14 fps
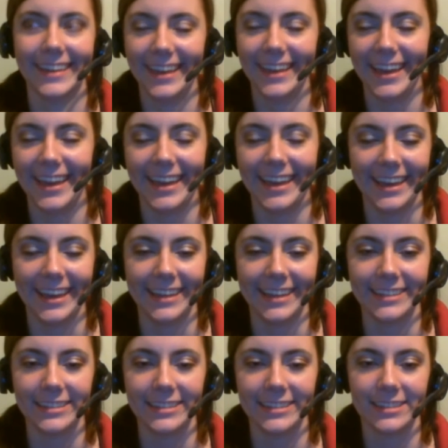
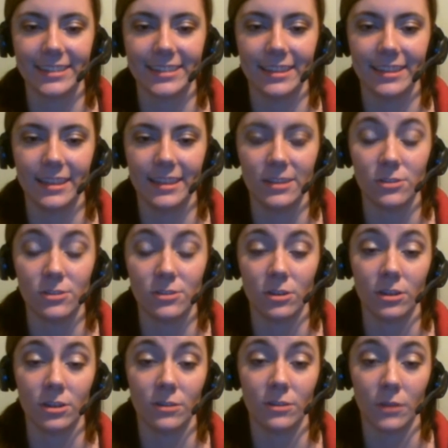and then
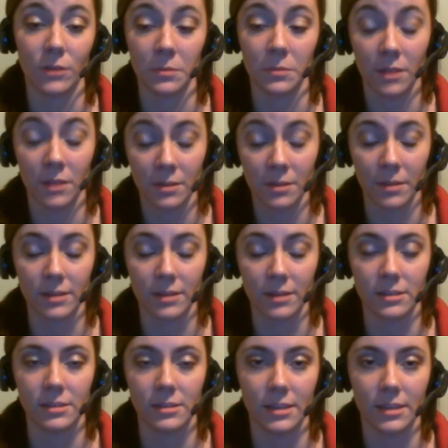started to farm lock
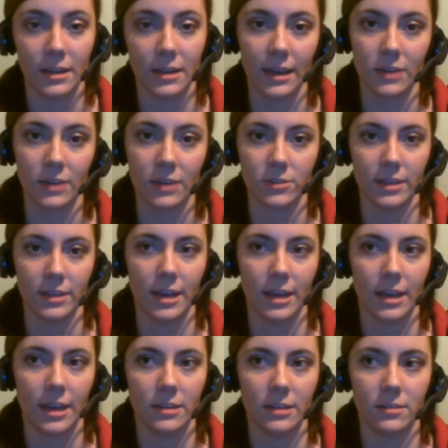boxes. And I actually
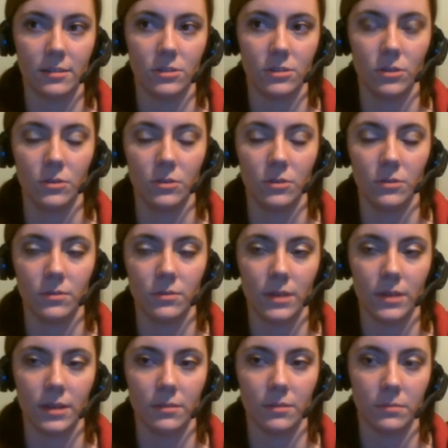got to
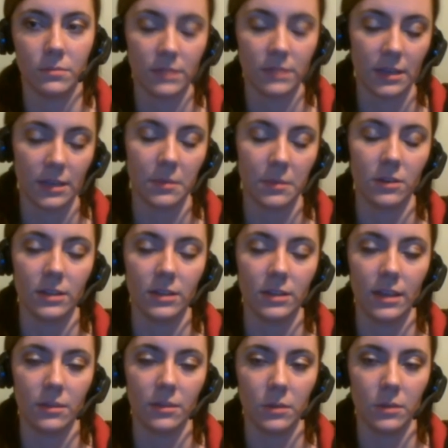the same guildie
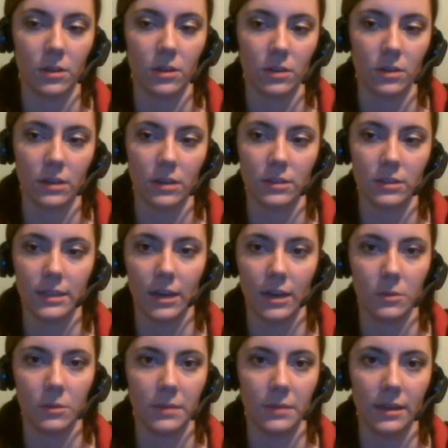and then one other guildie to
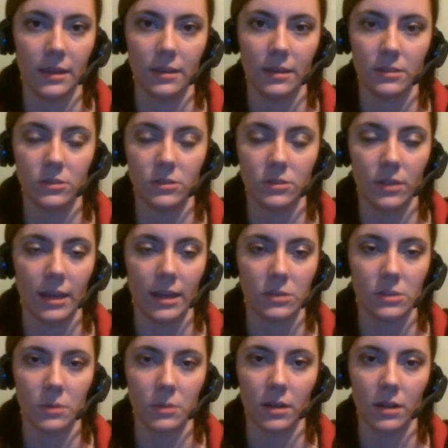help me do that
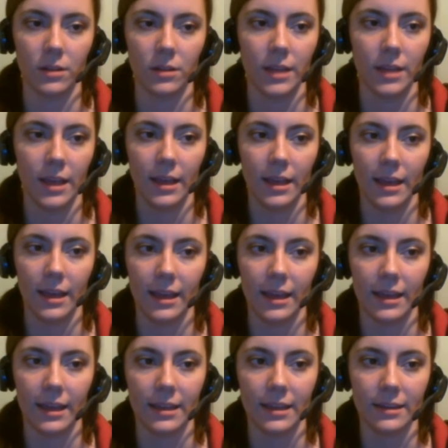as well.
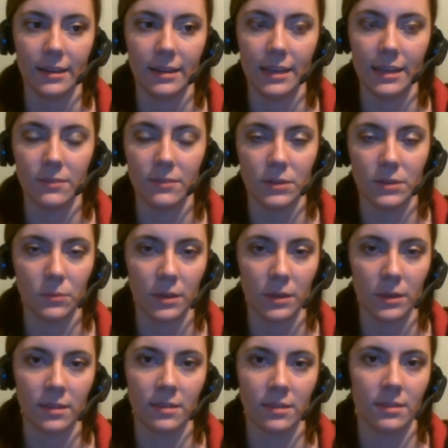And even
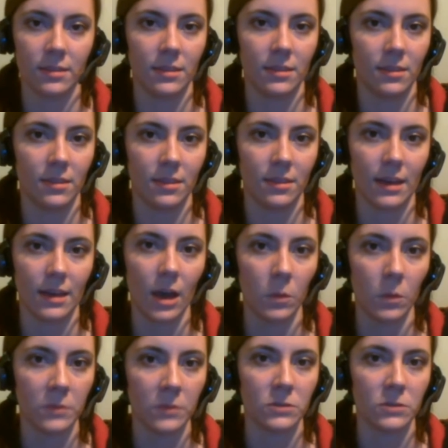with the help
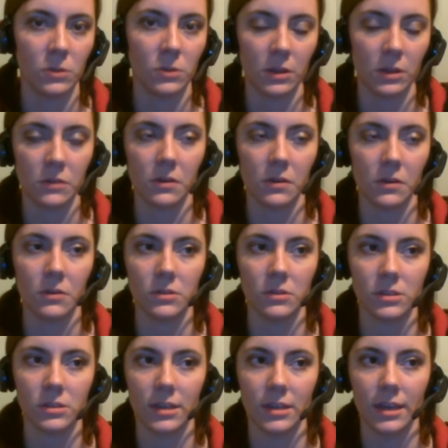of two other
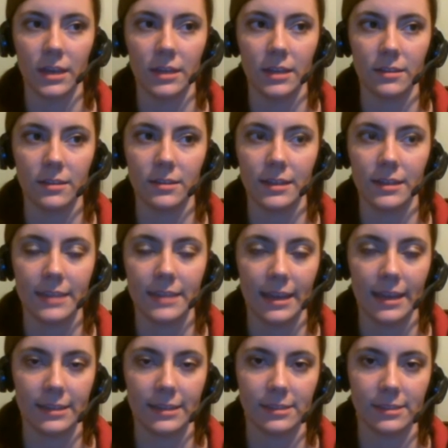rogues, it
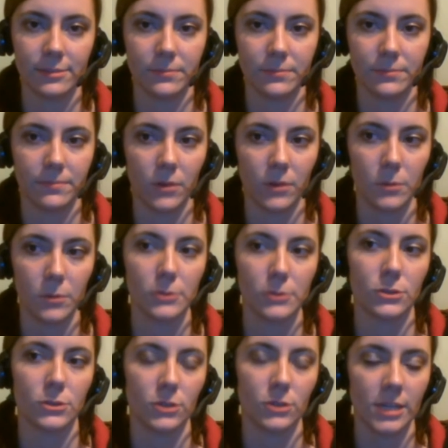takes
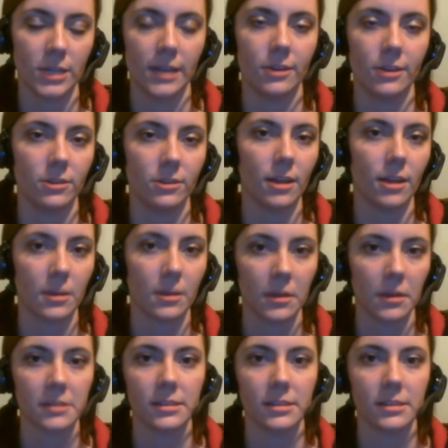almost 1,300 lock
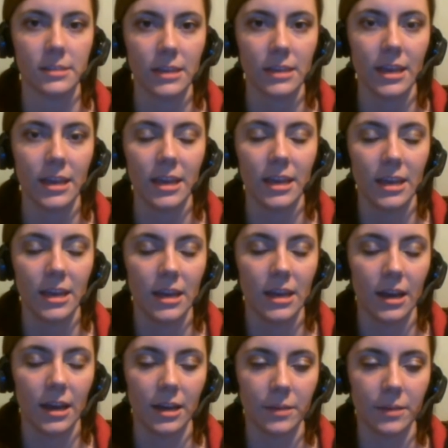boxes
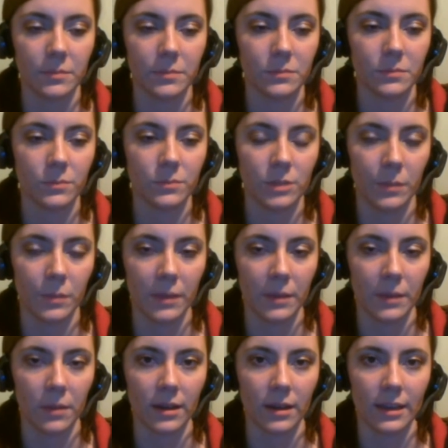to
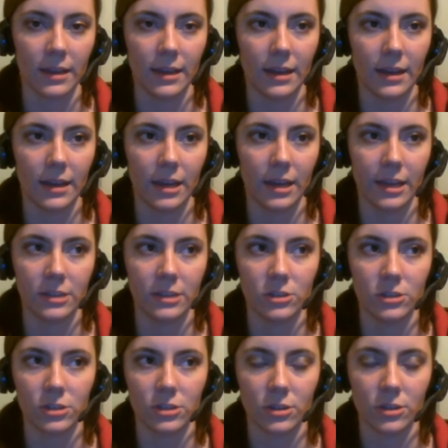pickpocket and
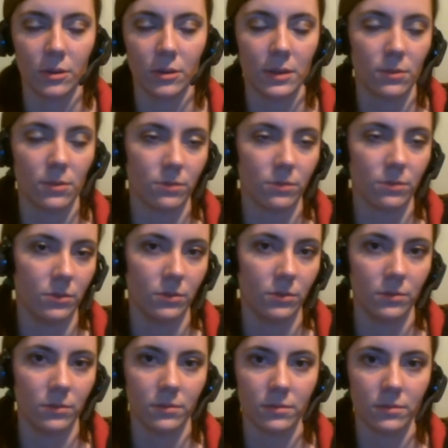just going
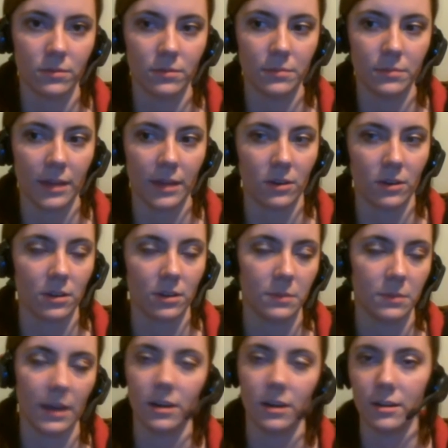through Blackrock
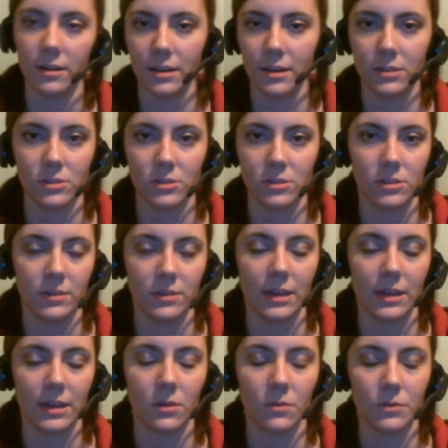Spire and just doing
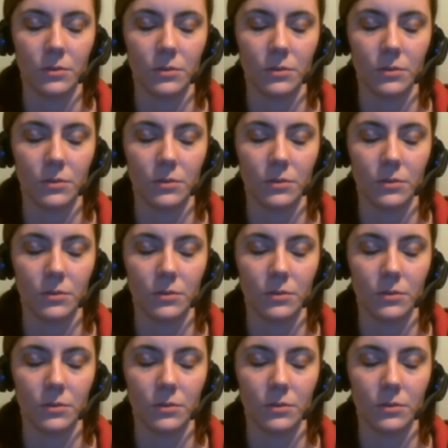that over